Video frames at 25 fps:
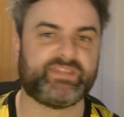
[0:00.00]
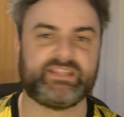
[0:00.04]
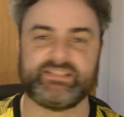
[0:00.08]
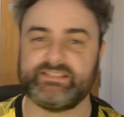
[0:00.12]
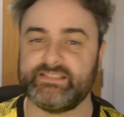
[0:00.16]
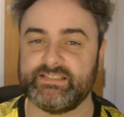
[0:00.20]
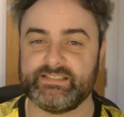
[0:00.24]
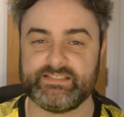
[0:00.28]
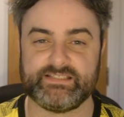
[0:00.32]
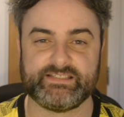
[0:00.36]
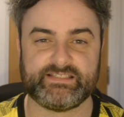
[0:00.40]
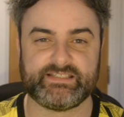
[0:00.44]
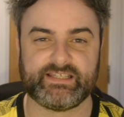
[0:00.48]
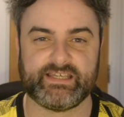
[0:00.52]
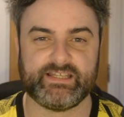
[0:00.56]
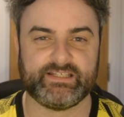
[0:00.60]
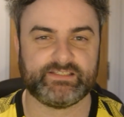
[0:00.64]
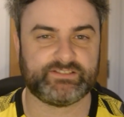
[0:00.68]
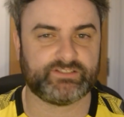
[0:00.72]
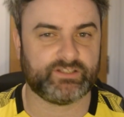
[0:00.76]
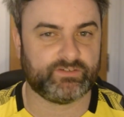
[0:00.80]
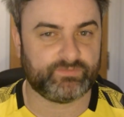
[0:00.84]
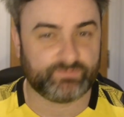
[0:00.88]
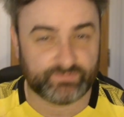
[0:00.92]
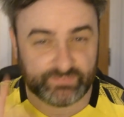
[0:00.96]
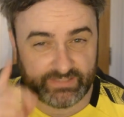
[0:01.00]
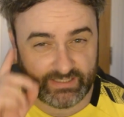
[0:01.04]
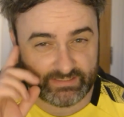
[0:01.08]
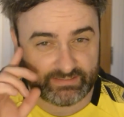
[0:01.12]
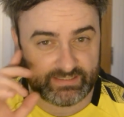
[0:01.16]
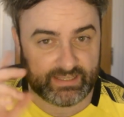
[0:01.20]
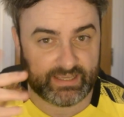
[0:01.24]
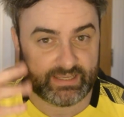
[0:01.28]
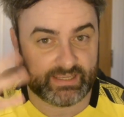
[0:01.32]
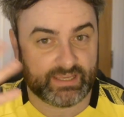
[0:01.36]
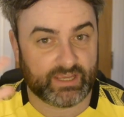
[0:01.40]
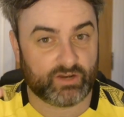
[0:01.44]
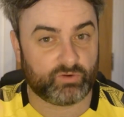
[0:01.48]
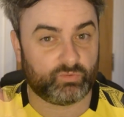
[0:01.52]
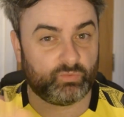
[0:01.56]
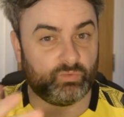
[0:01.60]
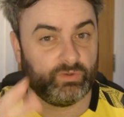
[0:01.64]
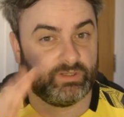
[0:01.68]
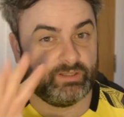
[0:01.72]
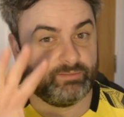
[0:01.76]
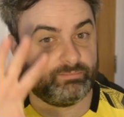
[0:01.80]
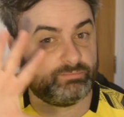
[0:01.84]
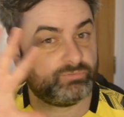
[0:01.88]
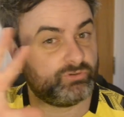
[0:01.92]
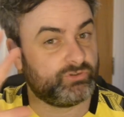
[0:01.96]
See, this is the kind of stuff that I can't
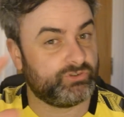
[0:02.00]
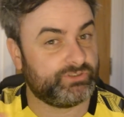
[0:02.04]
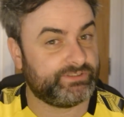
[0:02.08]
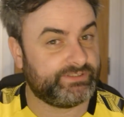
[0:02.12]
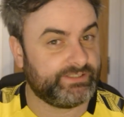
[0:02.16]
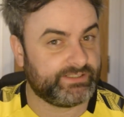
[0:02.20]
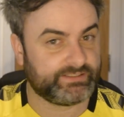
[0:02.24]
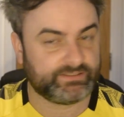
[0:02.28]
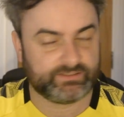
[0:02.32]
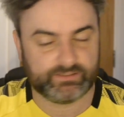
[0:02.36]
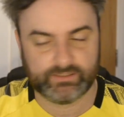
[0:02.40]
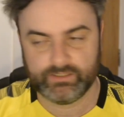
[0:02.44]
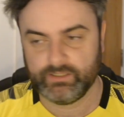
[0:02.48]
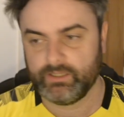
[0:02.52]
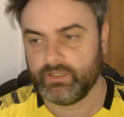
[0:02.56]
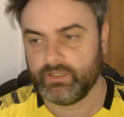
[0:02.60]
really predict.